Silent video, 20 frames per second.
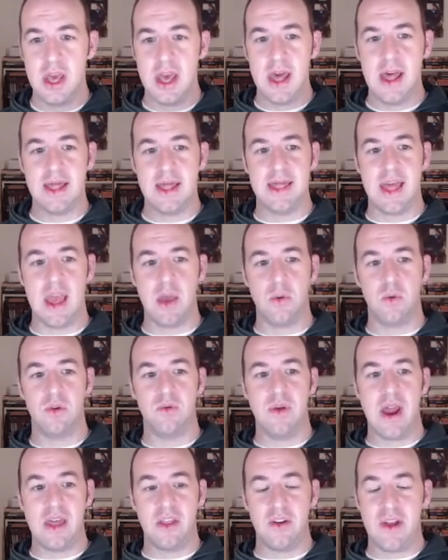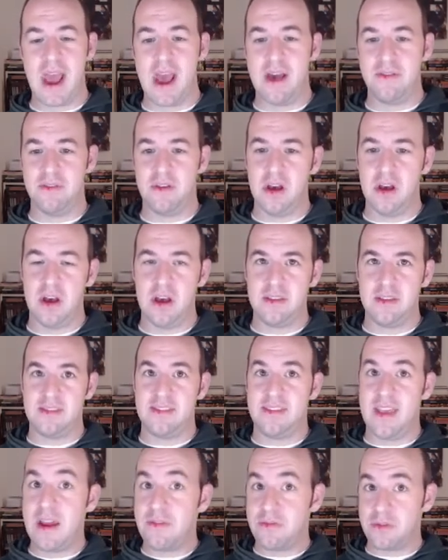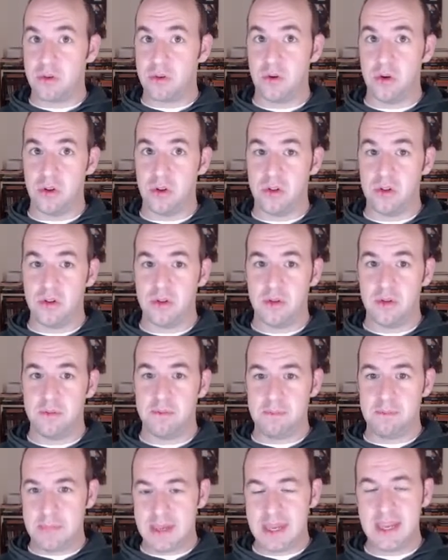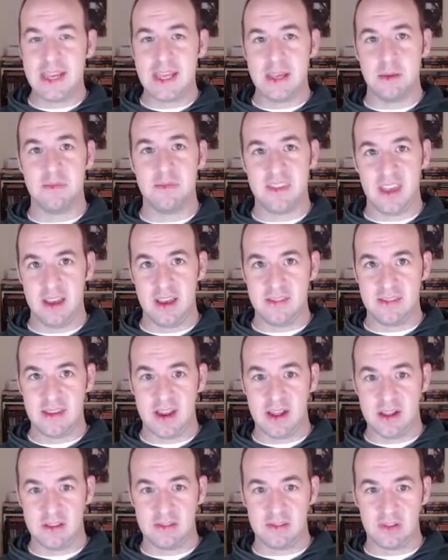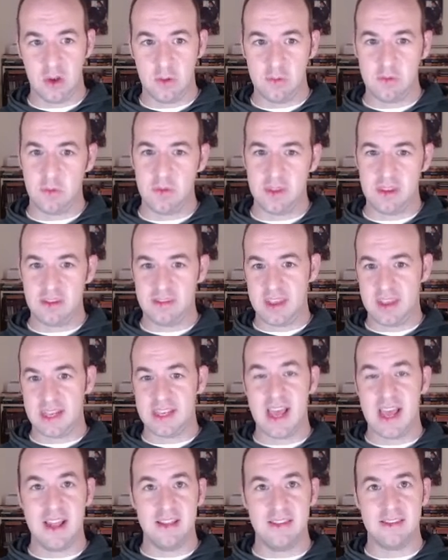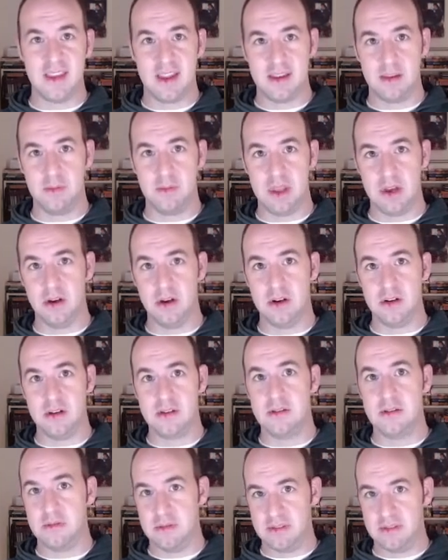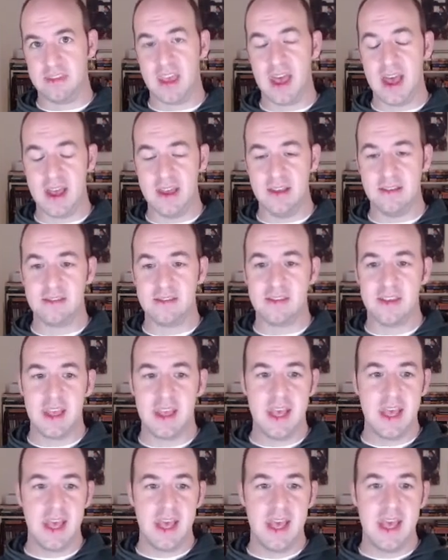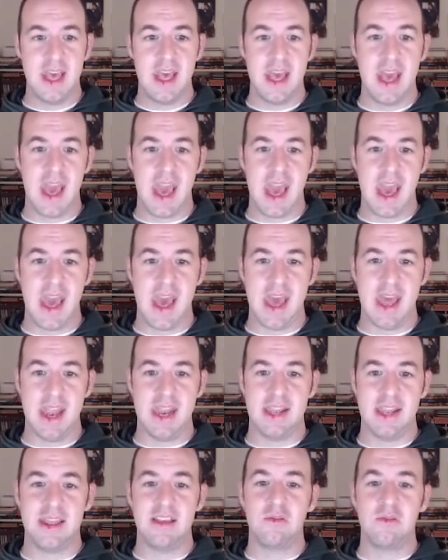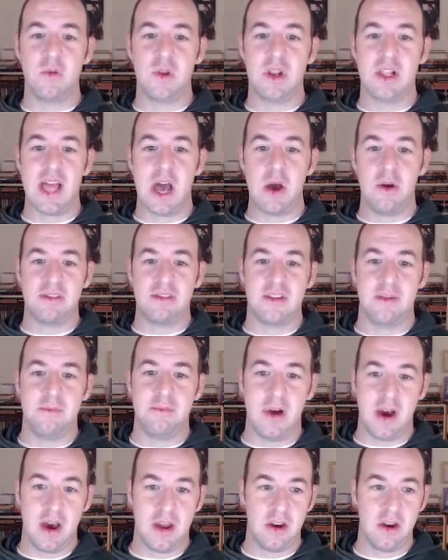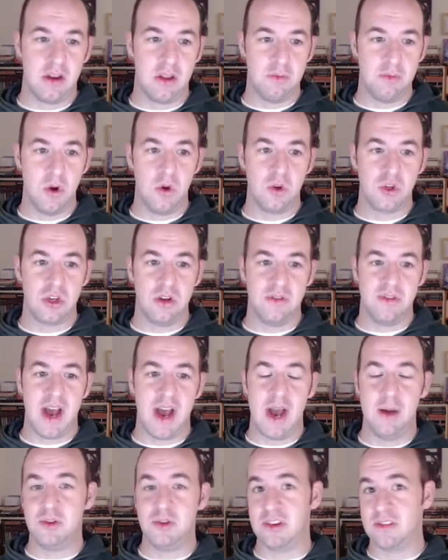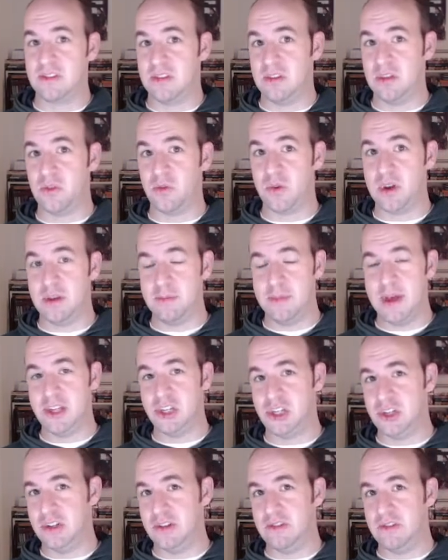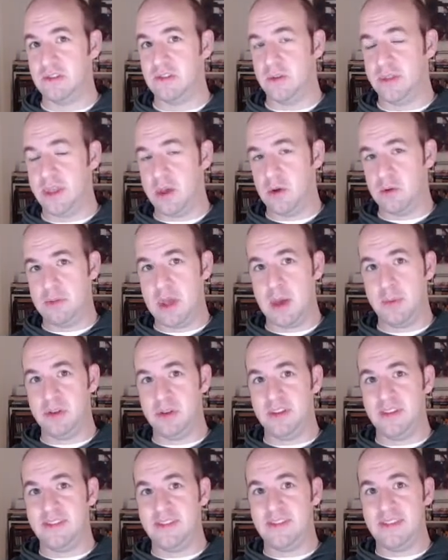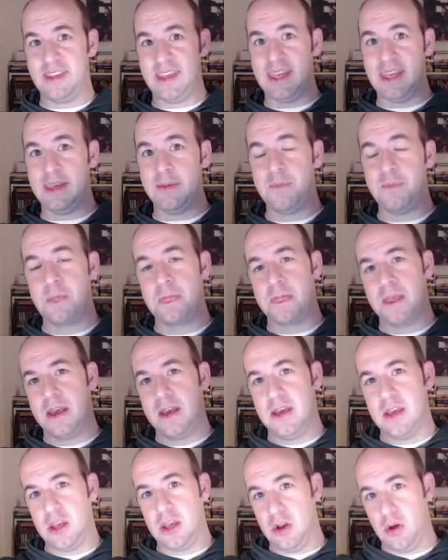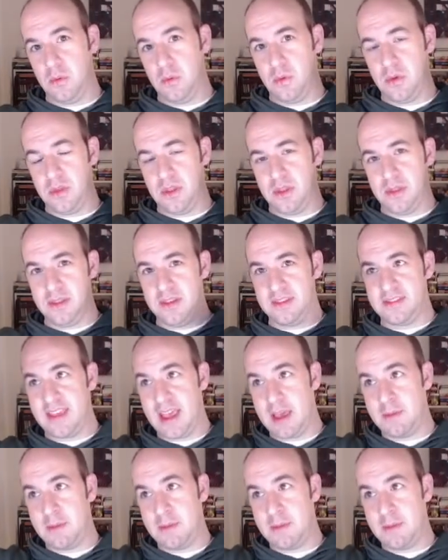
they would rather have several medium-sized telescopes with these like 10 centimeter size. And this would allow us to monitor the motion of objects in 3 dimensions. So they would be able to see, you know, the same